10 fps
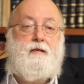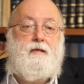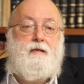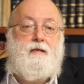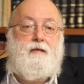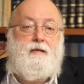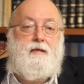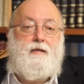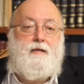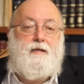
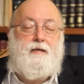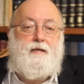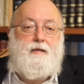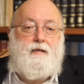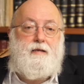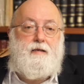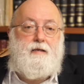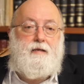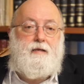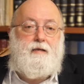
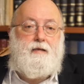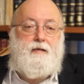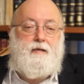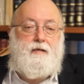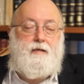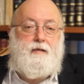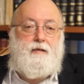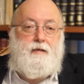Nothing is said.